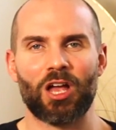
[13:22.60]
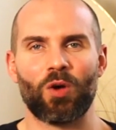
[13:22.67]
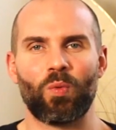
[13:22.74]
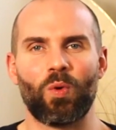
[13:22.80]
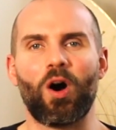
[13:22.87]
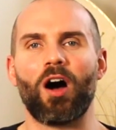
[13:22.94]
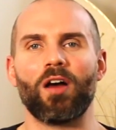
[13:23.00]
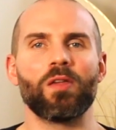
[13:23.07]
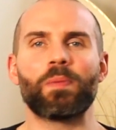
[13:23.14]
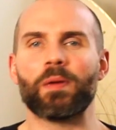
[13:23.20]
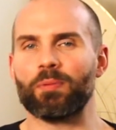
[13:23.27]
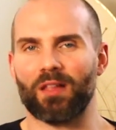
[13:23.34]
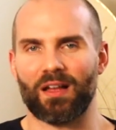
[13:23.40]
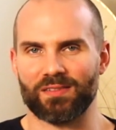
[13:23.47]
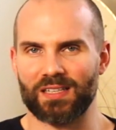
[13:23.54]
what other
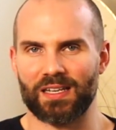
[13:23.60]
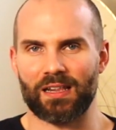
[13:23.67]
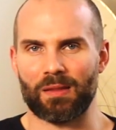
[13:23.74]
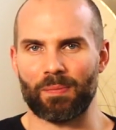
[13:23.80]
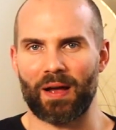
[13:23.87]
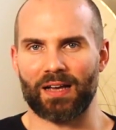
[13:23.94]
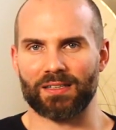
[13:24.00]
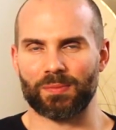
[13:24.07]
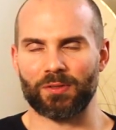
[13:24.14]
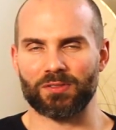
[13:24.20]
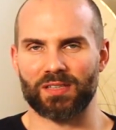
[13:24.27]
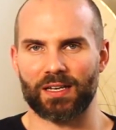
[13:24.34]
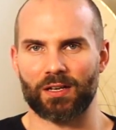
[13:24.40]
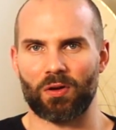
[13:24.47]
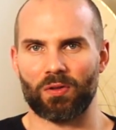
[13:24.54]
people have said in the past about
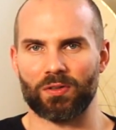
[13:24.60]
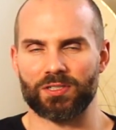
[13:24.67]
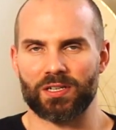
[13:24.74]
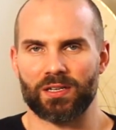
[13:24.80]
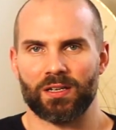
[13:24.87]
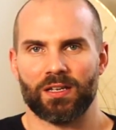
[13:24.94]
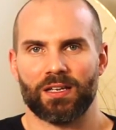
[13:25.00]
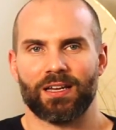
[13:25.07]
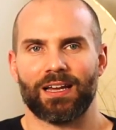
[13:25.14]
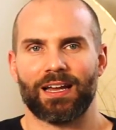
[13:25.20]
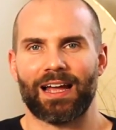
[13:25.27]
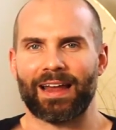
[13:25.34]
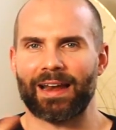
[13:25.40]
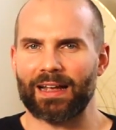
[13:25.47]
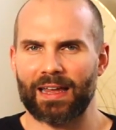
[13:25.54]
psychology.
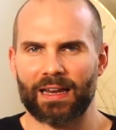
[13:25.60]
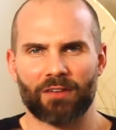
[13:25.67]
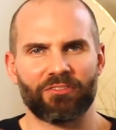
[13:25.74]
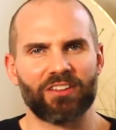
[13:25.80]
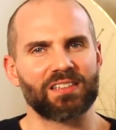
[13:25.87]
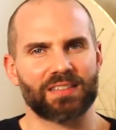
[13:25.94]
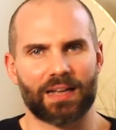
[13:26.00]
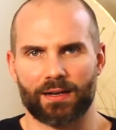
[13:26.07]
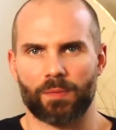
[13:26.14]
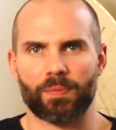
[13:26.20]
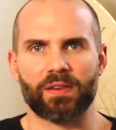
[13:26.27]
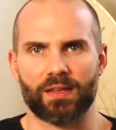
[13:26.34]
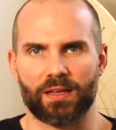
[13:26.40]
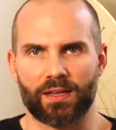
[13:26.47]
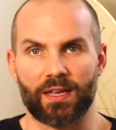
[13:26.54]
And that kind of is tied up
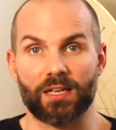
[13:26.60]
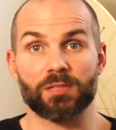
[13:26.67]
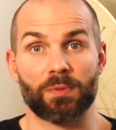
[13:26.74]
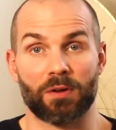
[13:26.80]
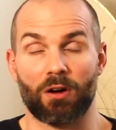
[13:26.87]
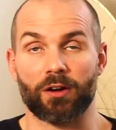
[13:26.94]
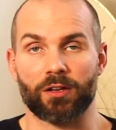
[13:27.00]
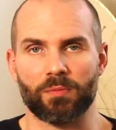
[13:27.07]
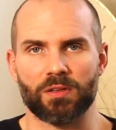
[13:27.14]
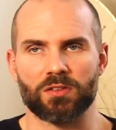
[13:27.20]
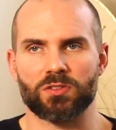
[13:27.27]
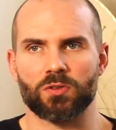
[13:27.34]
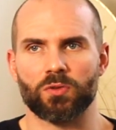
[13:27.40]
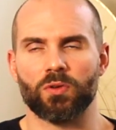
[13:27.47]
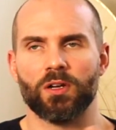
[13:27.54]
in the engagement
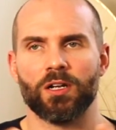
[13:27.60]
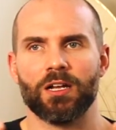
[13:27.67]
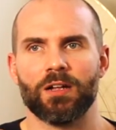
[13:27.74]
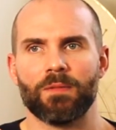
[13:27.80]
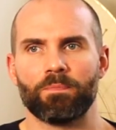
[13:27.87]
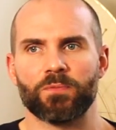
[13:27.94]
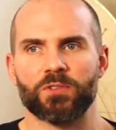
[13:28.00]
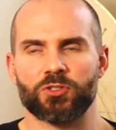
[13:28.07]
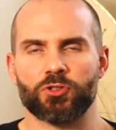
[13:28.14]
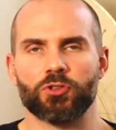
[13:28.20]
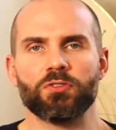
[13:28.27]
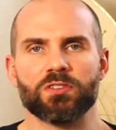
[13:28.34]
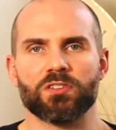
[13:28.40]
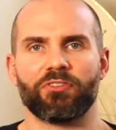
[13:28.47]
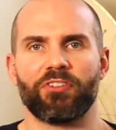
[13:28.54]
argument. So
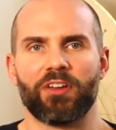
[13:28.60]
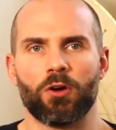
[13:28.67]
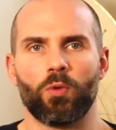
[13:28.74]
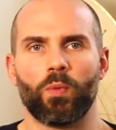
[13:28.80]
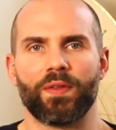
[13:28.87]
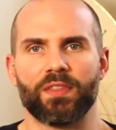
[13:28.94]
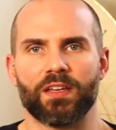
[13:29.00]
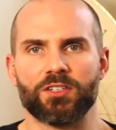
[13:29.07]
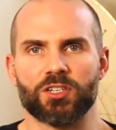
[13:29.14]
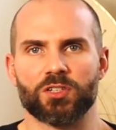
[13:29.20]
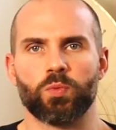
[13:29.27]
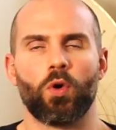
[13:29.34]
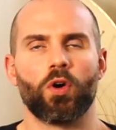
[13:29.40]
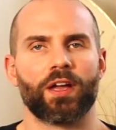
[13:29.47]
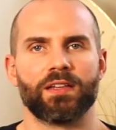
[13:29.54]
students fail when they
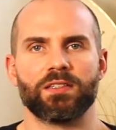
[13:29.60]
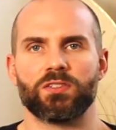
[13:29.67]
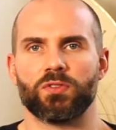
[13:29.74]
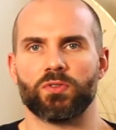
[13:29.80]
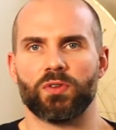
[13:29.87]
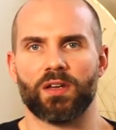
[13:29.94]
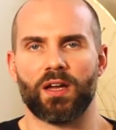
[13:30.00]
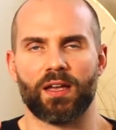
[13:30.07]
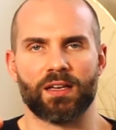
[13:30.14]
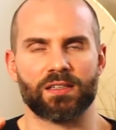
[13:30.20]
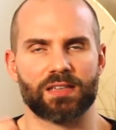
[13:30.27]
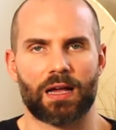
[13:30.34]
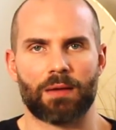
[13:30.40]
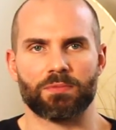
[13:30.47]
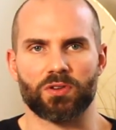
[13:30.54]
just walk into
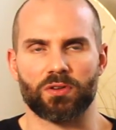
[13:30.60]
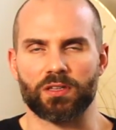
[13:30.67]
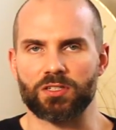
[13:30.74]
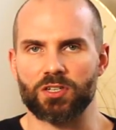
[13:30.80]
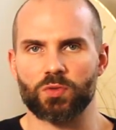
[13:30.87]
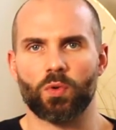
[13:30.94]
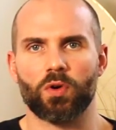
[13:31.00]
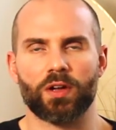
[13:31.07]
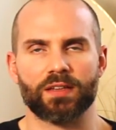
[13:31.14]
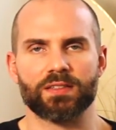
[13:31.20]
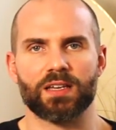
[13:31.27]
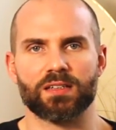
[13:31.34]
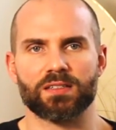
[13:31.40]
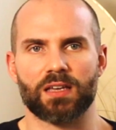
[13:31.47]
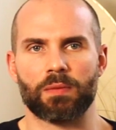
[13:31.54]
exams or they just walk
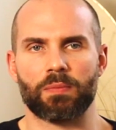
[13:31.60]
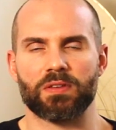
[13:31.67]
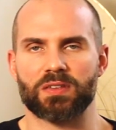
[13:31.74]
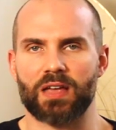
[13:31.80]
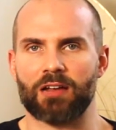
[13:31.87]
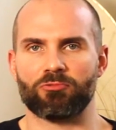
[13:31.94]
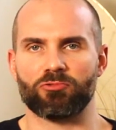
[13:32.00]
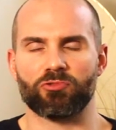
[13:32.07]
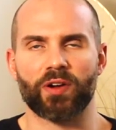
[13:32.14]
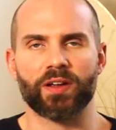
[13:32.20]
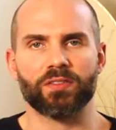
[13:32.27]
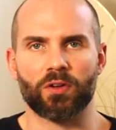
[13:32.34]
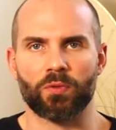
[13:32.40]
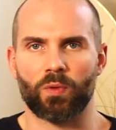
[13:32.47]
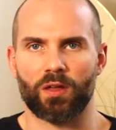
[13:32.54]
into assignments and
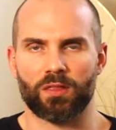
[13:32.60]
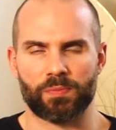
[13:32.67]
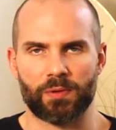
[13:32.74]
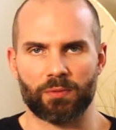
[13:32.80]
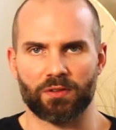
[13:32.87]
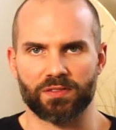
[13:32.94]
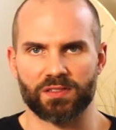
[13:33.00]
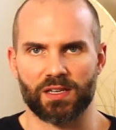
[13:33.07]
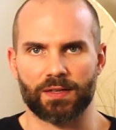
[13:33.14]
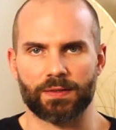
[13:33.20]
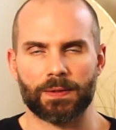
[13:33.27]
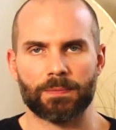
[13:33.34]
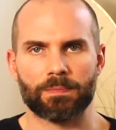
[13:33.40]
write down what other people have said.